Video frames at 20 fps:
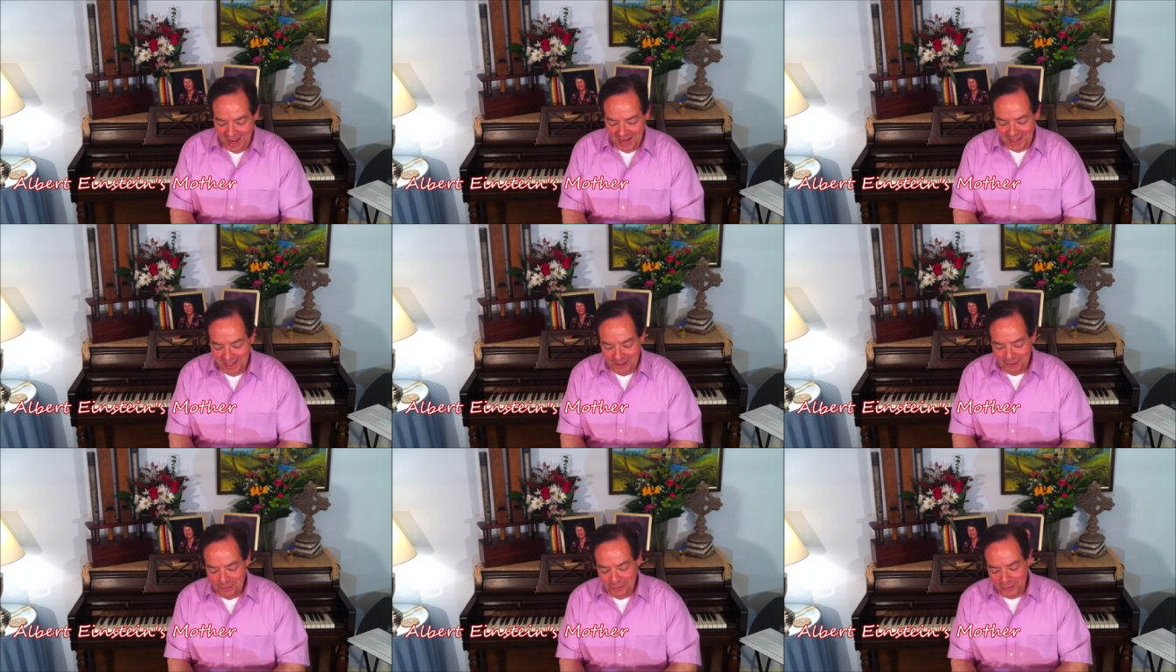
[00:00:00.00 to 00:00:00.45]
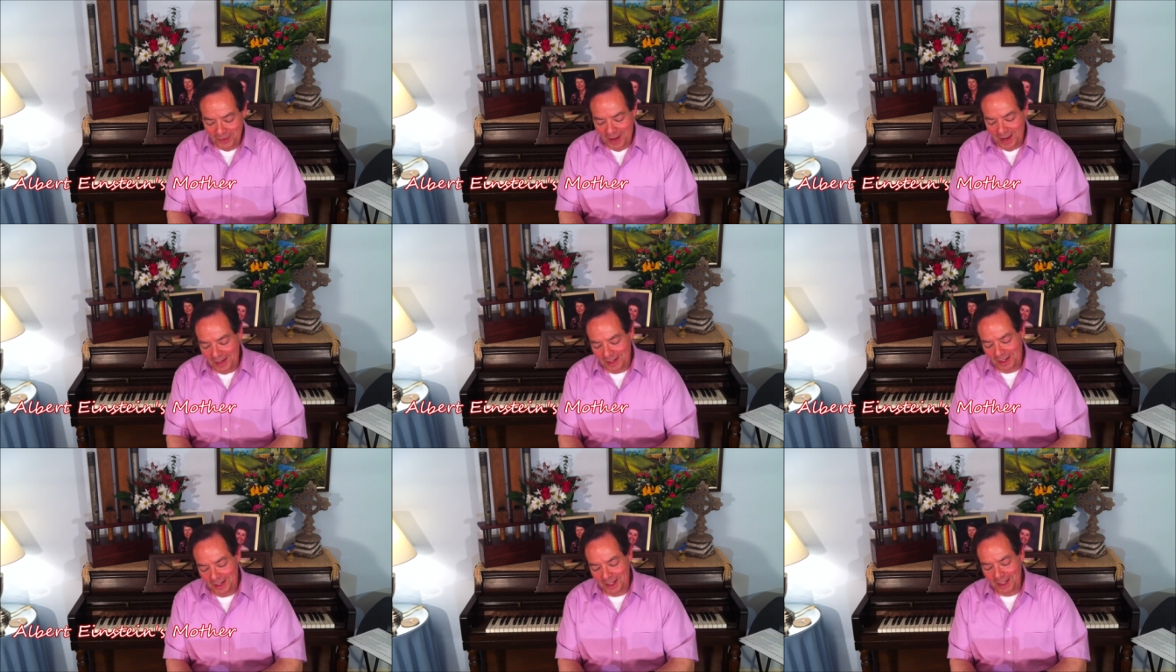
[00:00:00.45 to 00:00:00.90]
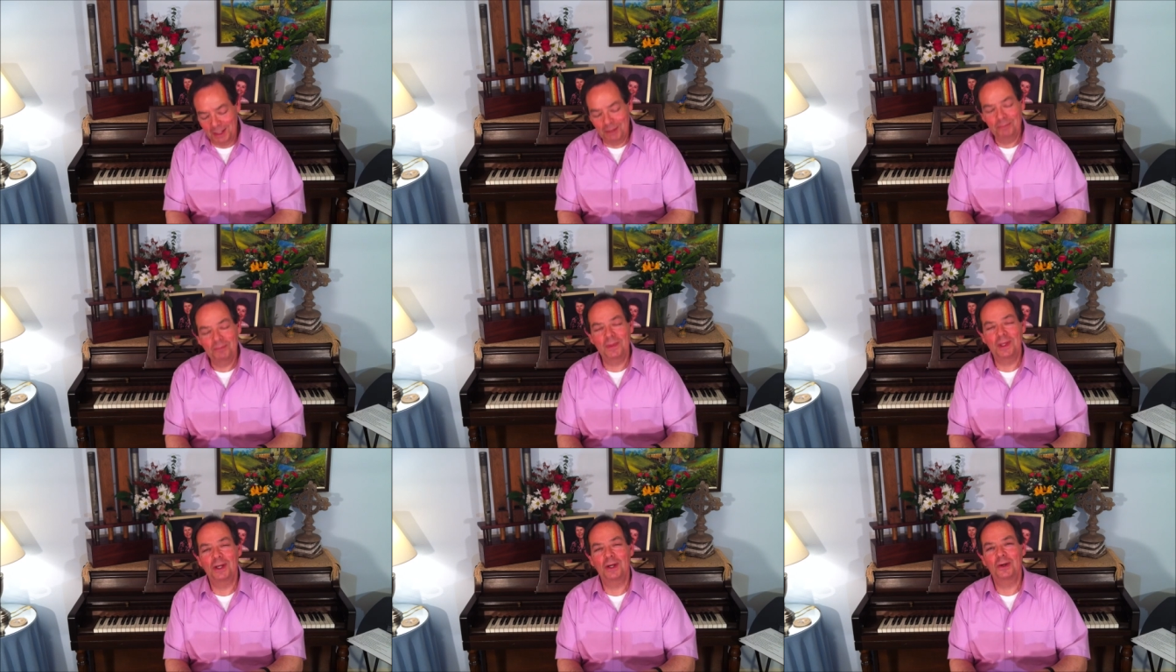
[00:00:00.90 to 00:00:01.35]
And then
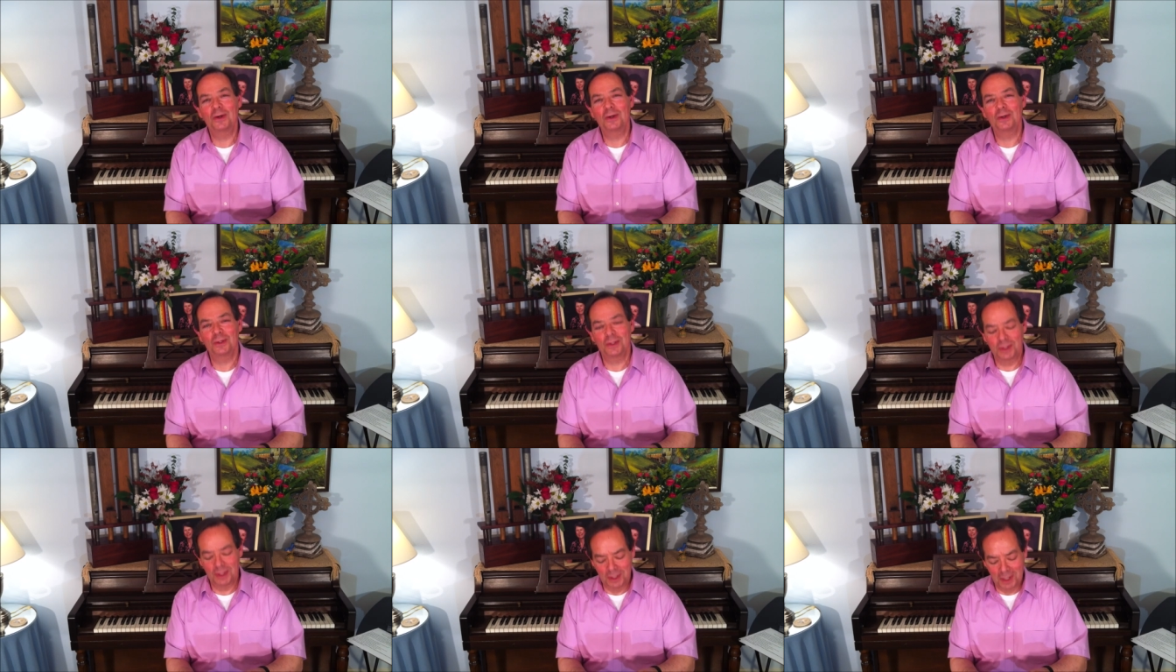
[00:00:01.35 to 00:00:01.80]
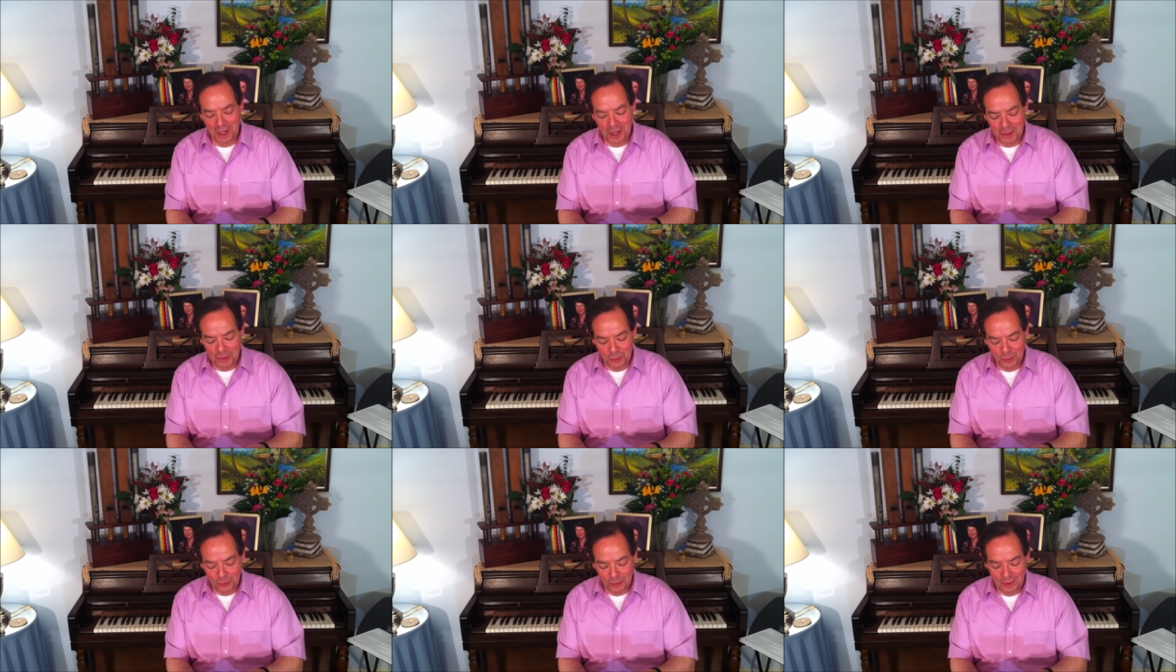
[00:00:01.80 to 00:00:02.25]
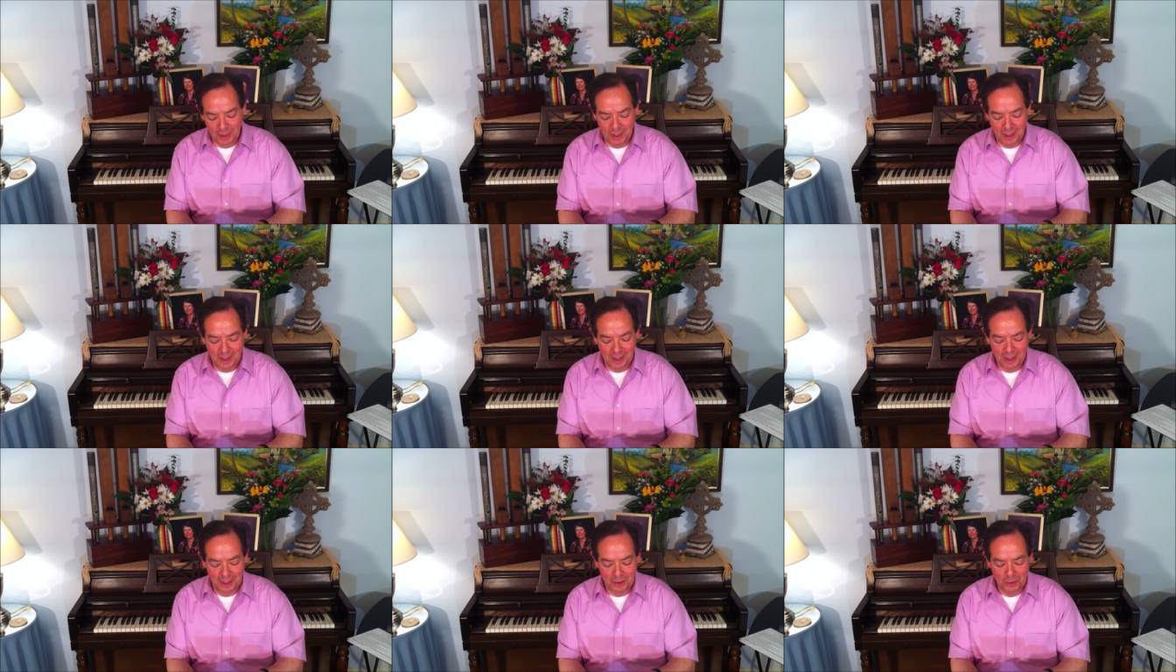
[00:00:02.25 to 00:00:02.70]
finally, here's another
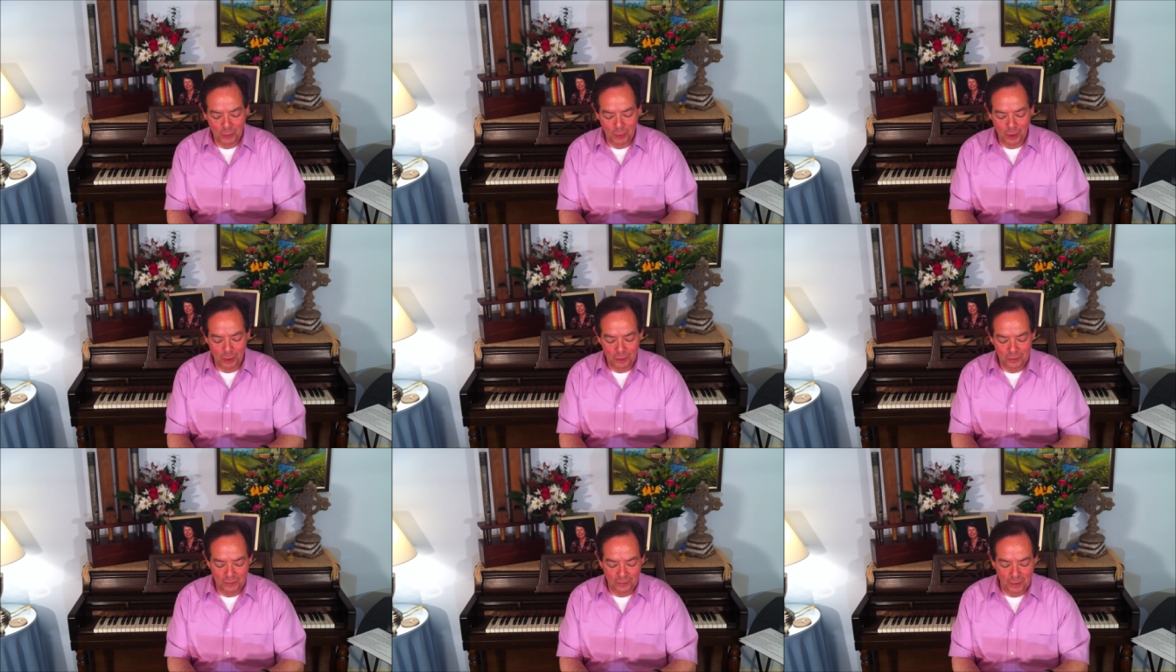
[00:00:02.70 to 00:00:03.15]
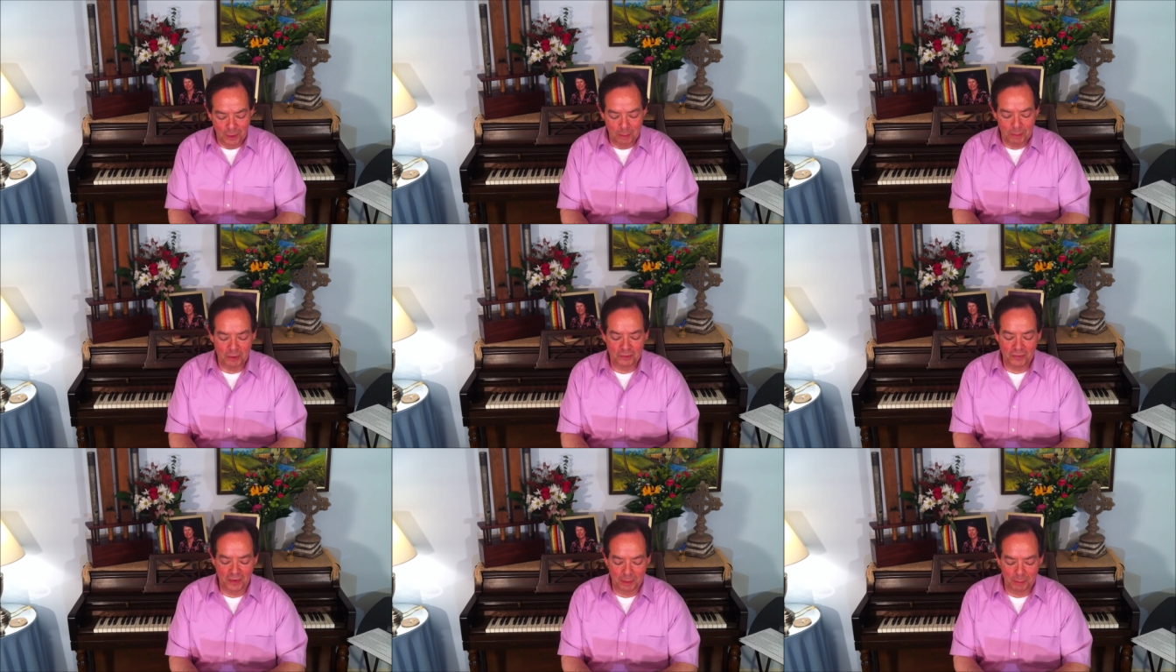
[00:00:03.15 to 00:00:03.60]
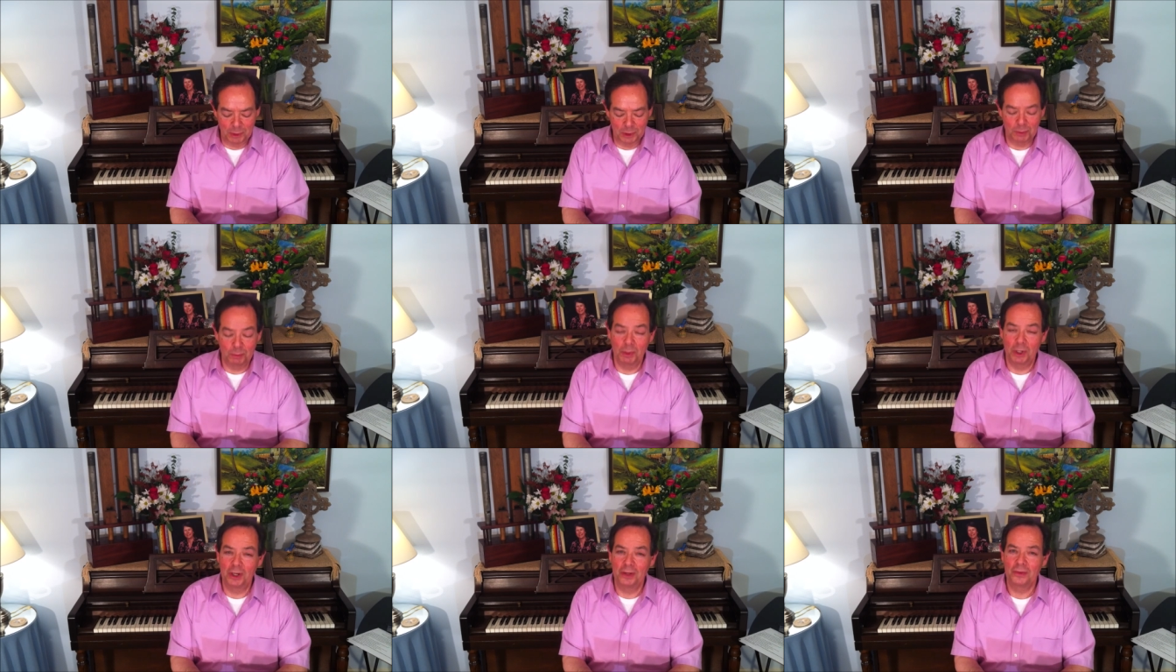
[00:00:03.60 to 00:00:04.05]
quote from a
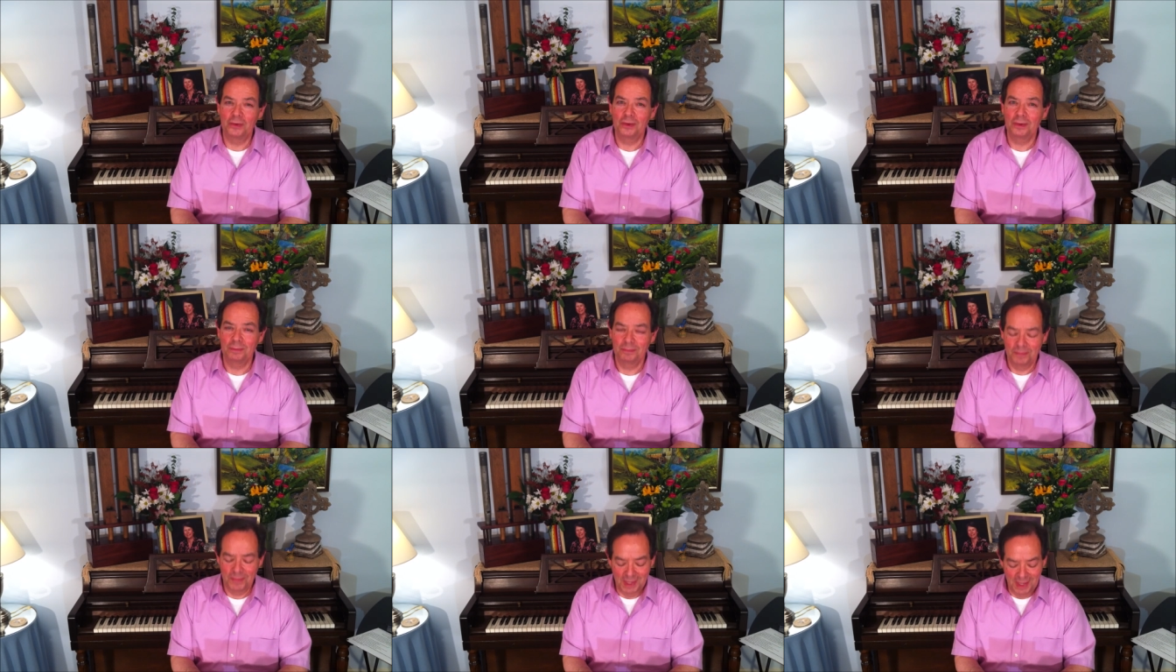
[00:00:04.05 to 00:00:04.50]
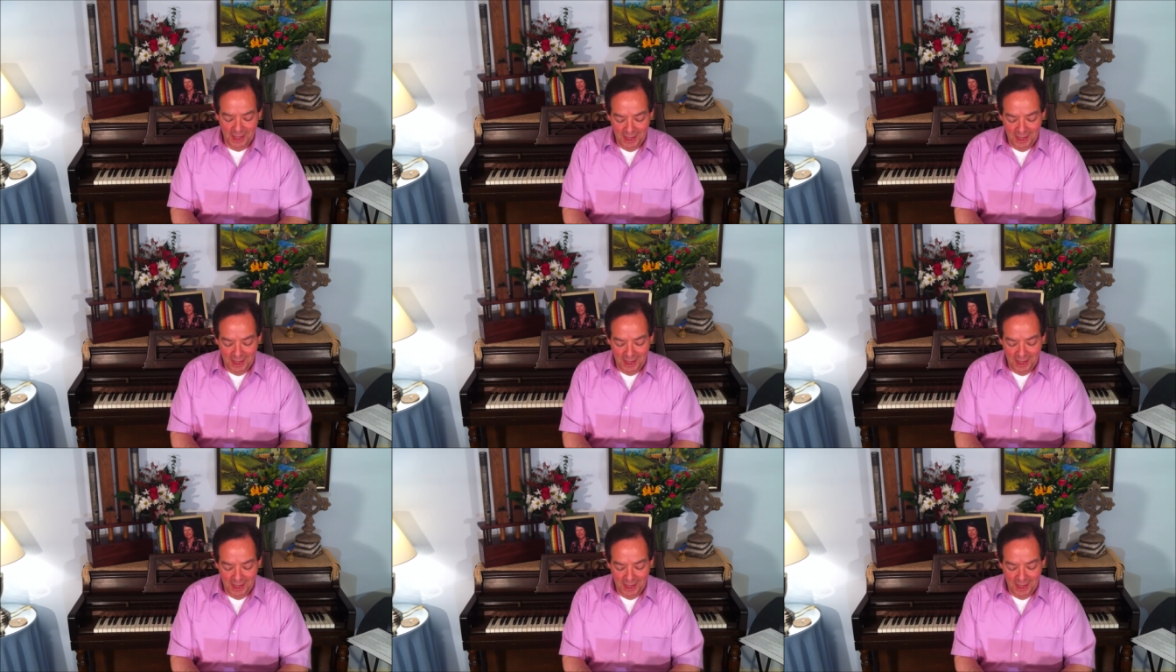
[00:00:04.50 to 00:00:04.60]
famous mother.